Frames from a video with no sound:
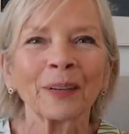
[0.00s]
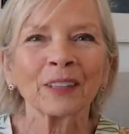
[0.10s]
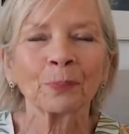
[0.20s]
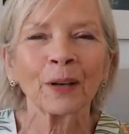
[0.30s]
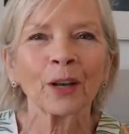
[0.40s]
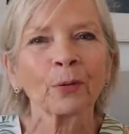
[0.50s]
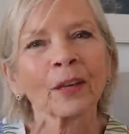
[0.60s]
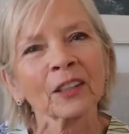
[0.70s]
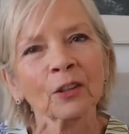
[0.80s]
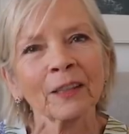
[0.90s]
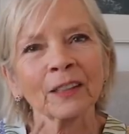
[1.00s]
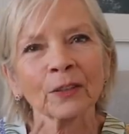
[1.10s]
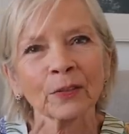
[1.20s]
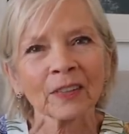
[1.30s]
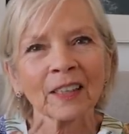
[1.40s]
Bliss below. Thank you,
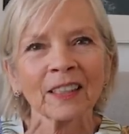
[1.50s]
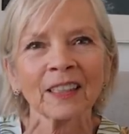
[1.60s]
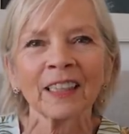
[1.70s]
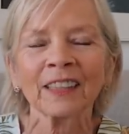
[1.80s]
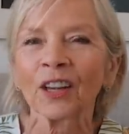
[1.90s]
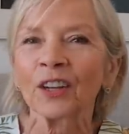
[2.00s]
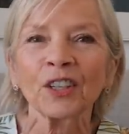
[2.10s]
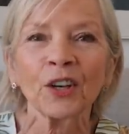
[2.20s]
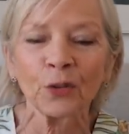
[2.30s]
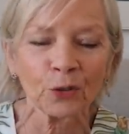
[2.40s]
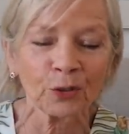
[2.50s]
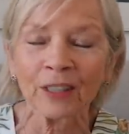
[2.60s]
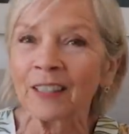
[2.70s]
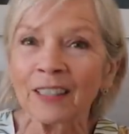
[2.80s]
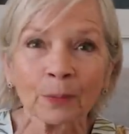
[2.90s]
Lisa, for sending these. I know you
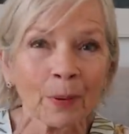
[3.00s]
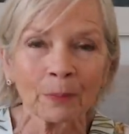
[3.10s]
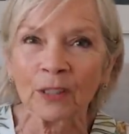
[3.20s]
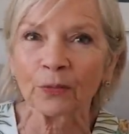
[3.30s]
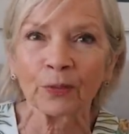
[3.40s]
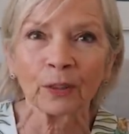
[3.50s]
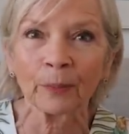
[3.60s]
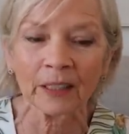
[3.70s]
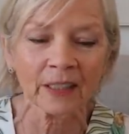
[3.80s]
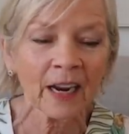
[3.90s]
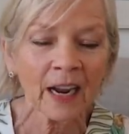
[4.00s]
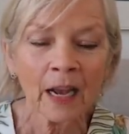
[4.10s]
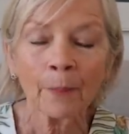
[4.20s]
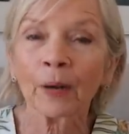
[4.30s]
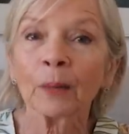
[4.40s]
didn't expect me to film it,
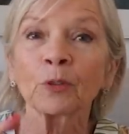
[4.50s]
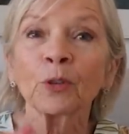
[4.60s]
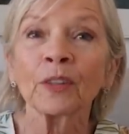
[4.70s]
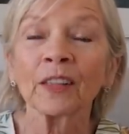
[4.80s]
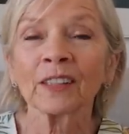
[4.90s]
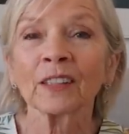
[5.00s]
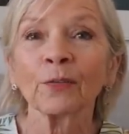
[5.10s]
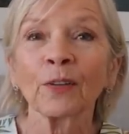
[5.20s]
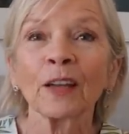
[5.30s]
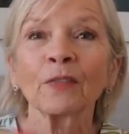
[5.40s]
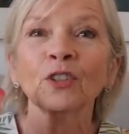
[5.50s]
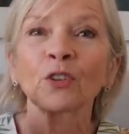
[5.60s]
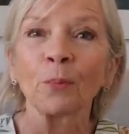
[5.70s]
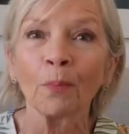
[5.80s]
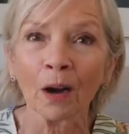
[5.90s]
but I'm doing this as a favor
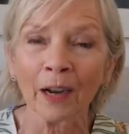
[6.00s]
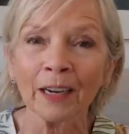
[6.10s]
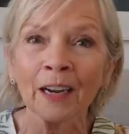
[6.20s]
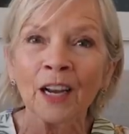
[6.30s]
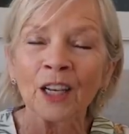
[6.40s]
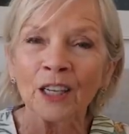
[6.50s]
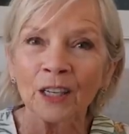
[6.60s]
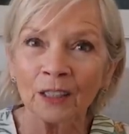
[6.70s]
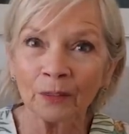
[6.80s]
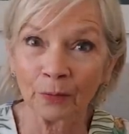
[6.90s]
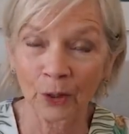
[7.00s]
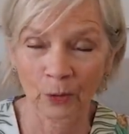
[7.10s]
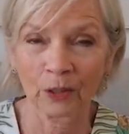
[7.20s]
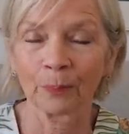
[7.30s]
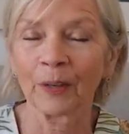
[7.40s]
to my
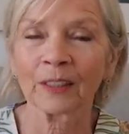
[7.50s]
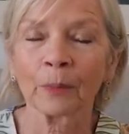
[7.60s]
viewers, my